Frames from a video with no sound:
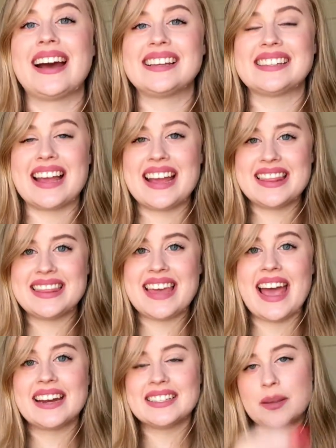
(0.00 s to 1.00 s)
guys, and
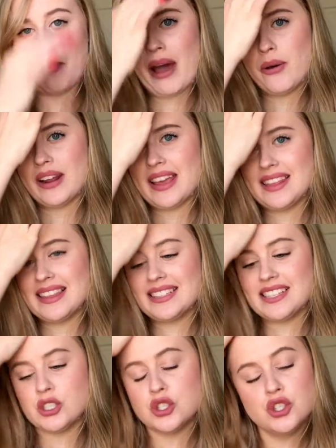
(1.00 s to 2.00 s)
that is about it.
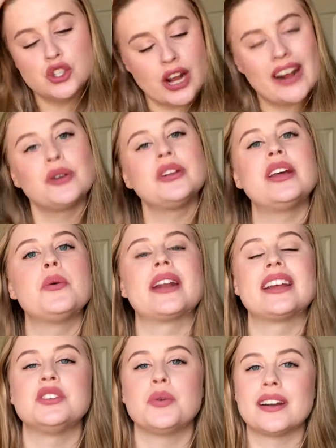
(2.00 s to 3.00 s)
This is generally what
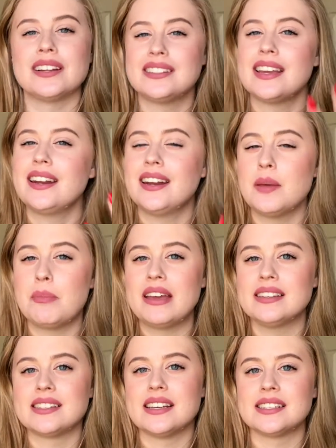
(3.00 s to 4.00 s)
I do on a day-to-day
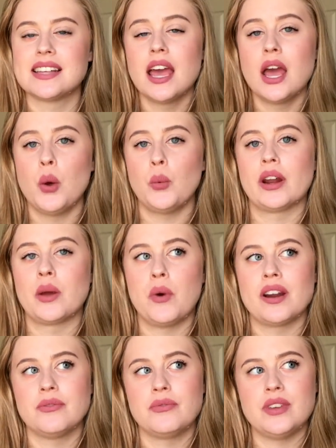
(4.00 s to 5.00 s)
basis when I
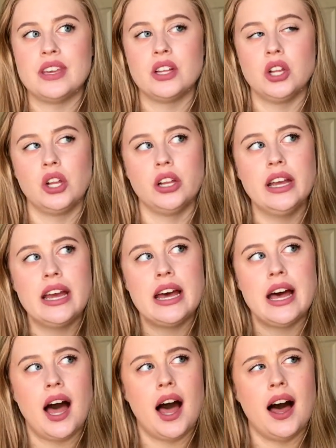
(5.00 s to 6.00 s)
want to feel
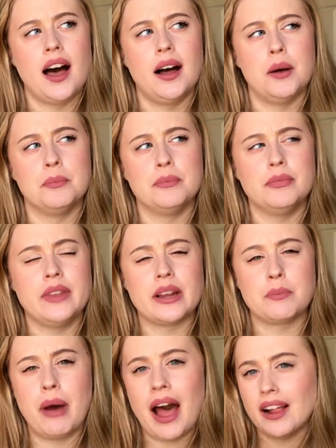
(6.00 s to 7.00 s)

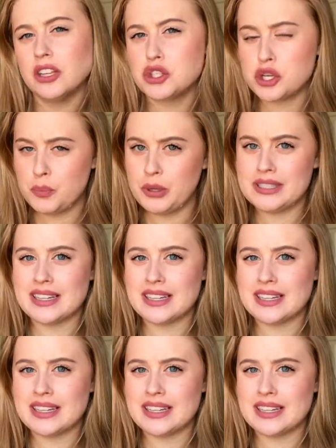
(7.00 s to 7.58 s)
like polished and put